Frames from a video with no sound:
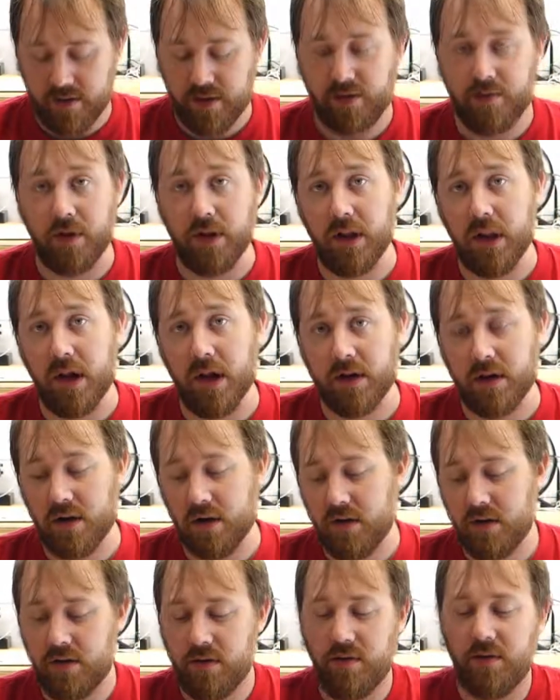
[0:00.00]
Thread
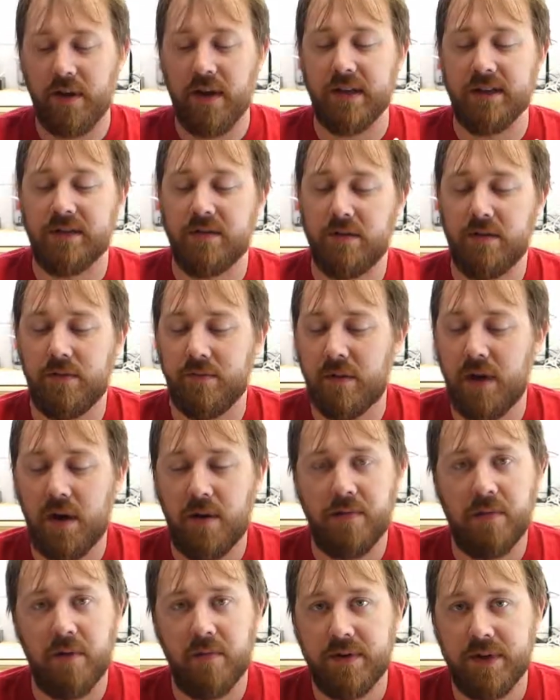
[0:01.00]
locker, we got some
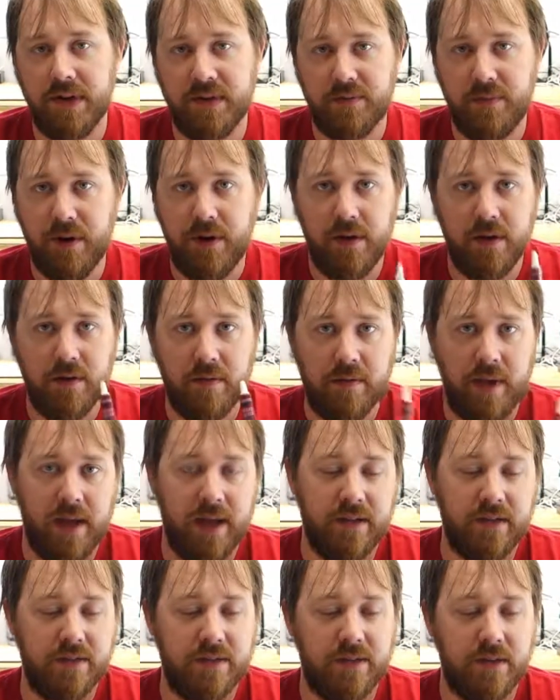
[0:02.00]
Permatex medium
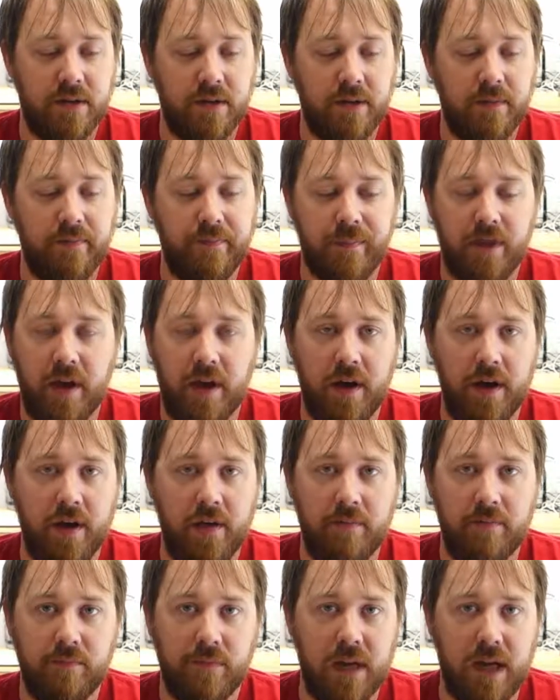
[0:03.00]
and some
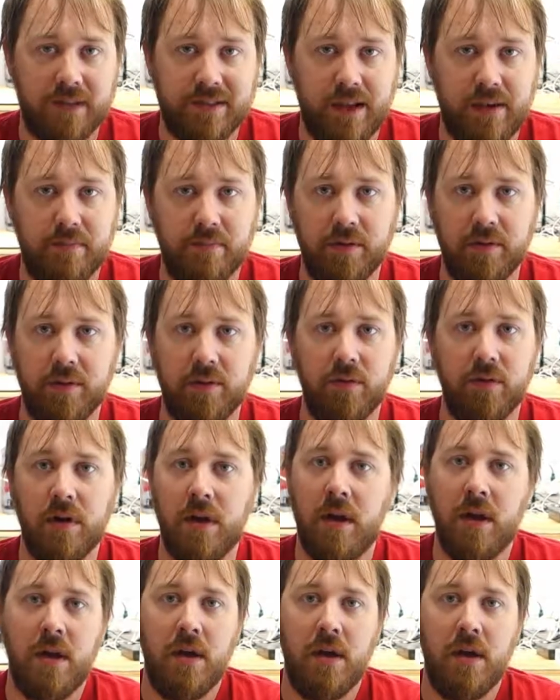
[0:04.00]
Loctite blue.